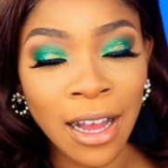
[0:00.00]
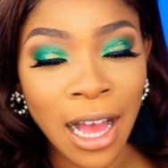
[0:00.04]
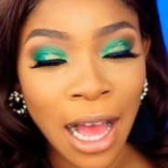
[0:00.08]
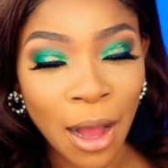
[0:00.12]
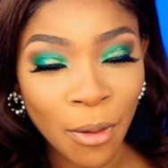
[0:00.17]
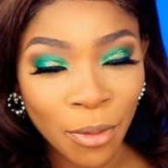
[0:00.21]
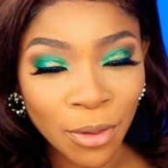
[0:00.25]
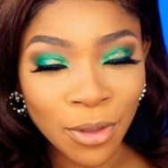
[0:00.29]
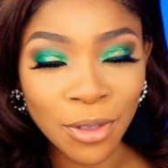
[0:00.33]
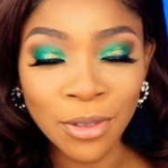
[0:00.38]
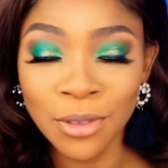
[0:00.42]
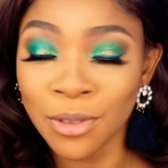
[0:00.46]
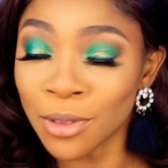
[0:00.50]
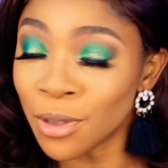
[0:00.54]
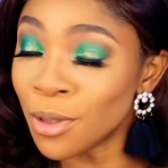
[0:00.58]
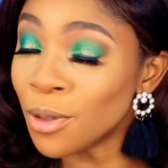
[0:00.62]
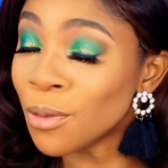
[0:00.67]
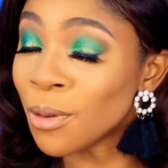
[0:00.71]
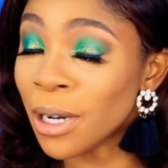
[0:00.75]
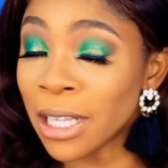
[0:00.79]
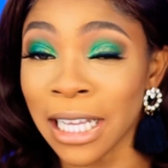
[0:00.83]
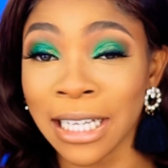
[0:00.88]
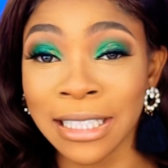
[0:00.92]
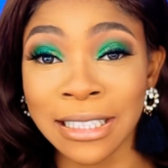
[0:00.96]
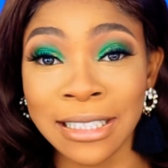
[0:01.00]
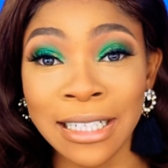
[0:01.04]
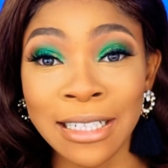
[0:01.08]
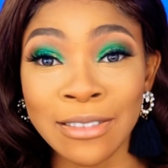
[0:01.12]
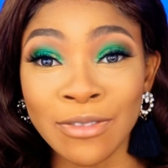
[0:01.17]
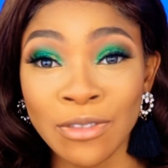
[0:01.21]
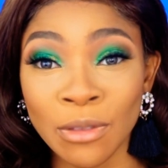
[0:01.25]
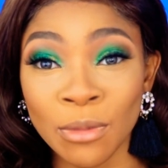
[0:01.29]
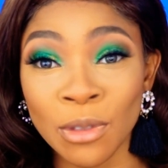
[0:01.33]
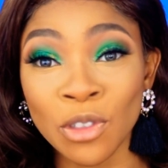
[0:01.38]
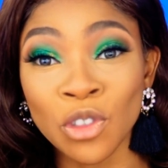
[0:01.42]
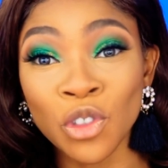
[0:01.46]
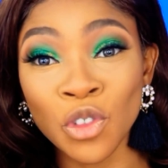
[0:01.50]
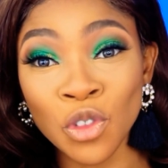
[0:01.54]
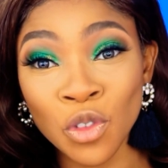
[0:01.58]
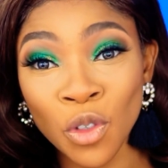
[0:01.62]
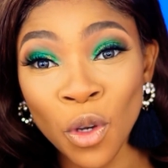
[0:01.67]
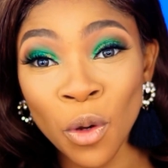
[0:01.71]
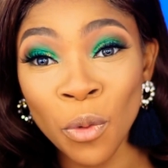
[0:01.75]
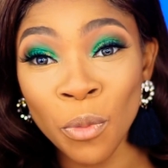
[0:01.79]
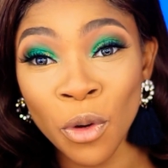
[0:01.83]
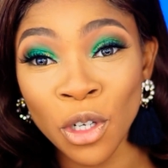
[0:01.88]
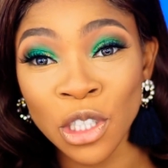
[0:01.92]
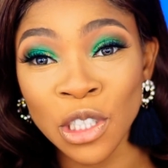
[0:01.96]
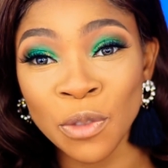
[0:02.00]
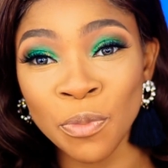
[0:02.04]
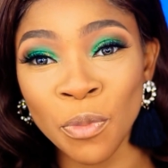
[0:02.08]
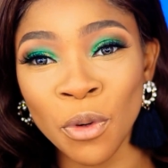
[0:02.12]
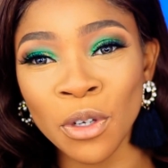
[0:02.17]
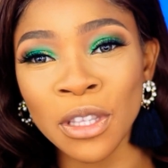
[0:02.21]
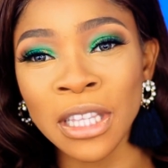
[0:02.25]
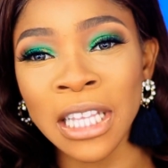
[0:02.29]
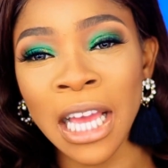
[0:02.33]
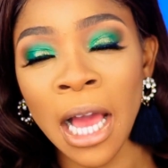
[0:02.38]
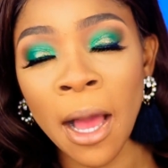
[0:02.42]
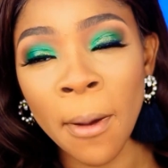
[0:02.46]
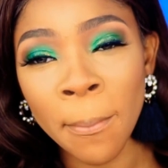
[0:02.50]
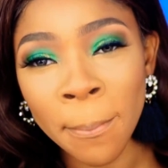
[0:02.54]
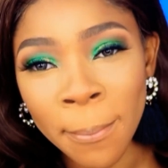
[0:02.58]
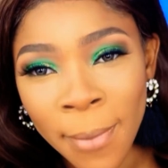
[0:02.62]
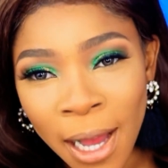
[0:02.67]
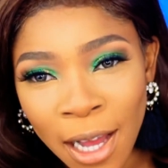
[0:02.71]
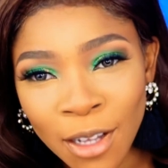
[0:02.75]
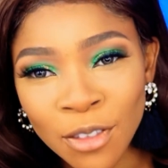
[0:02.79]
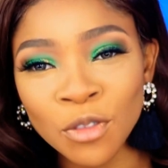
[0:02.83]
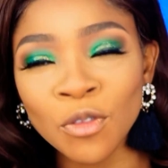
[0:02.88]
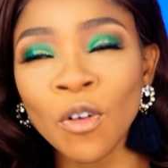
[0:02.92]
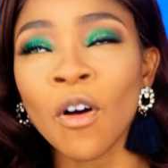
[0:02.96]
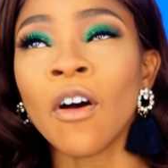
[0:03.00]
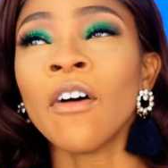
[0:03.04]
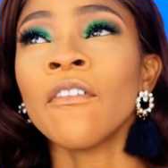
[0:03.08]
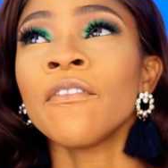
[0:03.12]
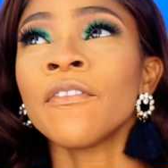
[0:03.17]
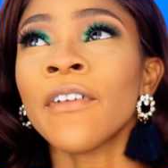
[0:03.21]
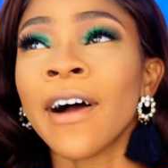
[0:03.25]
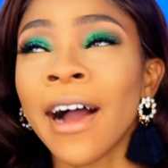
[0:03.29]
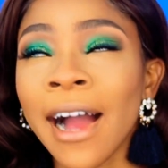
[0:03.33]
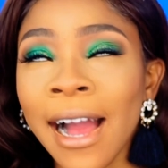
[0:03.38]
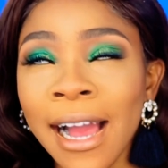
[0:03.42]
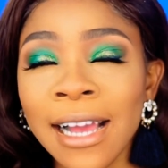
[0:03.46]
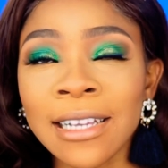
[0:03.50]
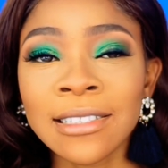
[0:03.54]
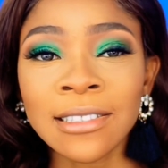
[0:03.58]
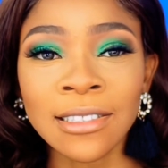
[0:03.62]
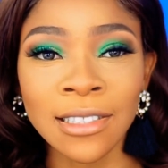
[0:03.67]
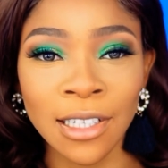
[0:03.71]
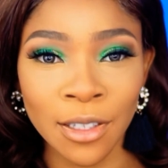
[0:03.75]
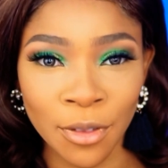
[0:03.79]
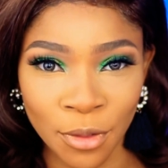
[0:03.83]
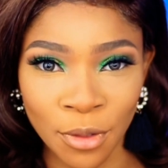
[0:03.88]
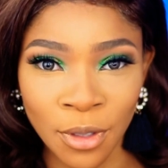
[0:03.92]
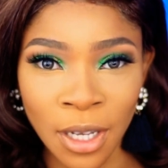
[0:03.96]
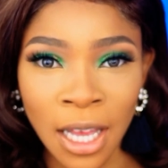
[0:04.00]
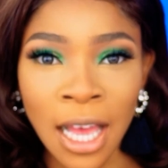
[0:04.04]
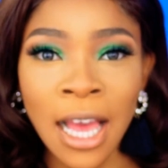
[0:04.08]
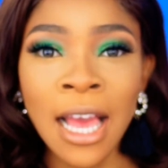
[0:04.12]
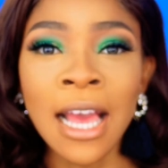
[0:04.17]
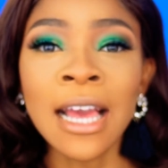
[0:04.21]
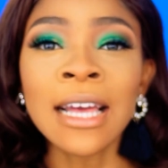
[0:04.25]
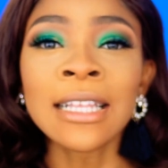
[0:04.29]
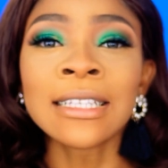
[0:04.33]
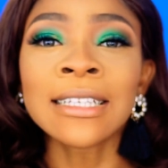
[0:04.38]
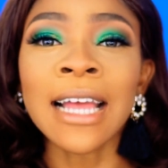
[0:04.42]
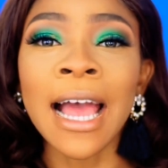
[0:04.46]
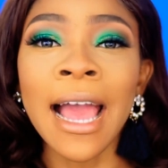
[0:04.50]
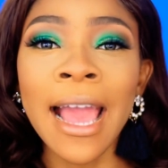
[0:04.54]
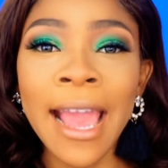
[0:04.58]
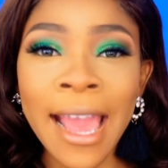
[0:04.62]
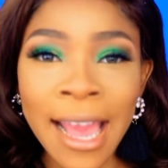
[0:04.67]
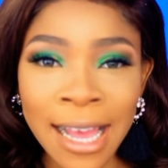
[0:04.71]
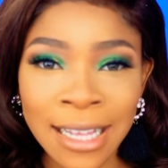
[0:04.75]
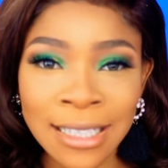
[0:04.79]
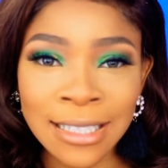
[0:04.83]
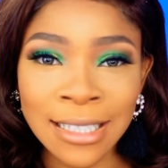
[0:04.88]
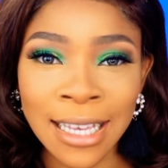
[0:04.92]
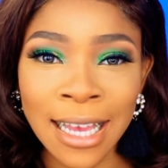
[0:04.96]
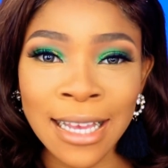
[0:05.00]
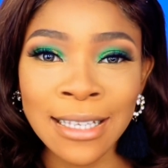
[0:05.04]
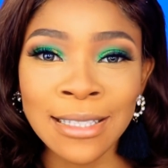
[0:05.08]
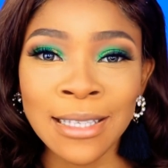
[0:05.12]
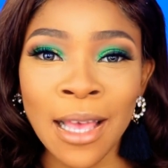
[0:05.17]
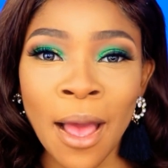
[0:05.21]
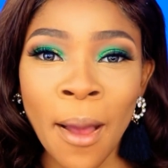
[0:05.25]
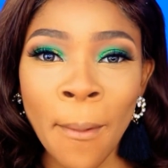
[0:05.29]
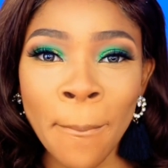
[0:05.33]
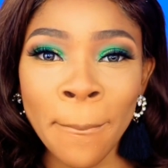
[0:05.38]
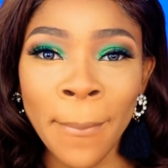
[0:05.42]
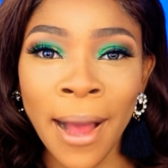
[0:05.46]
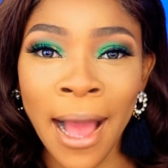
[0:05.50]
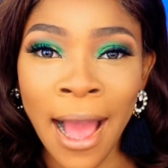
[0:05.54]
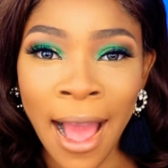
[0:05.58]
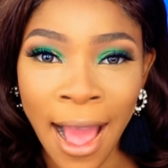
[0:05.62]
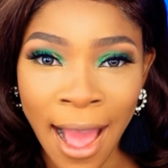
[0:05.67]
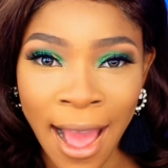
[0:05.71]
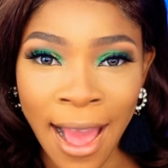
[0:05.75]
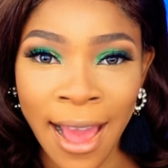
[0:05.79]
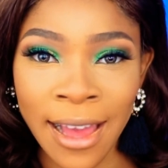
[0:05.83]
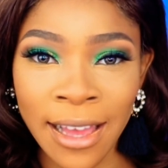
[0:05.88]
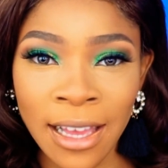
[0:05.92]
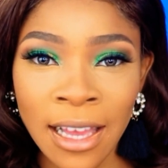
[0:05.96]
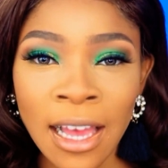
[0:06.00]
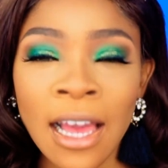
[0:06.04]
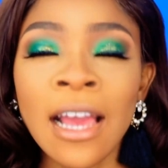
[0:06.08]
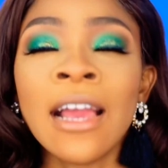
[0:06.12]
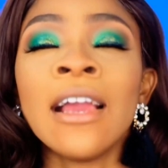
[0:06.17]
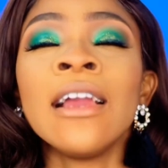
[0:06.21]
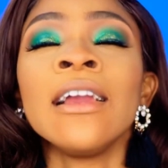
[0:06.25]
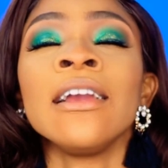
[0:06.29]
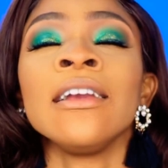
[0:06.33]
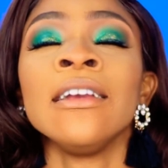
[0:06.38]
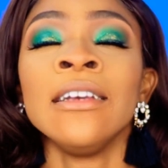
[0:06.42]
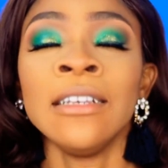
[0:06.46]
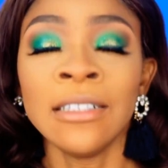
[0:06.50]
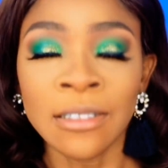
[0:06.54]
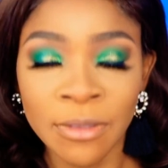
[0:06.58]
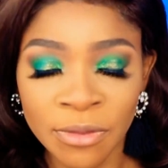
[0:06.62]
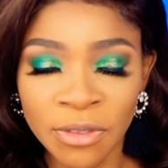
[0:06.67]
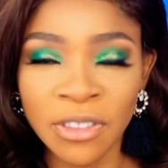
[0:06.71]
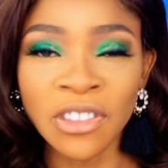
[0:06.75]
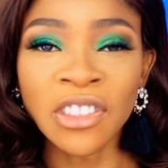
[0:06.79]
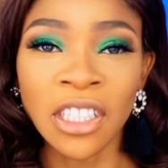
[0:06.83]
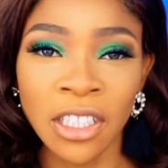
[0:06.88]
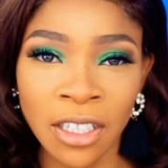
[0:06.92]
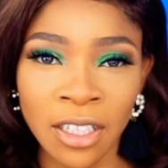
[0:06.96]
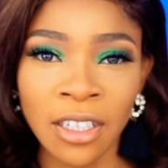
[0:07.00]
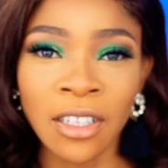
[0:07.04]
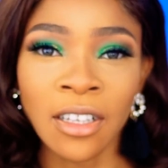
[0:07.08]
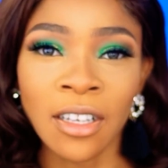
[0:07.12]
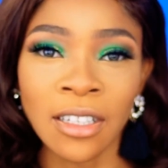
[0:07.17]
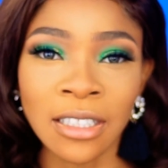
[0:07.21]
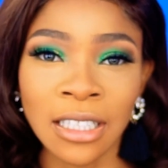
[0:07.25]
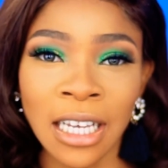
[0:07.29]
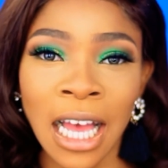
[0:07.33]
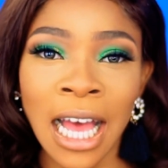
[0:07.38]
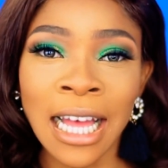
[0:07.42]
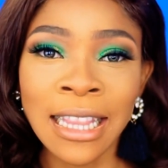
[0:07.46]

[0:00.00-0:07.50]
I want to do lower lash line drama so much, but the amount of eyeshadow that enters my eye is ridiculous.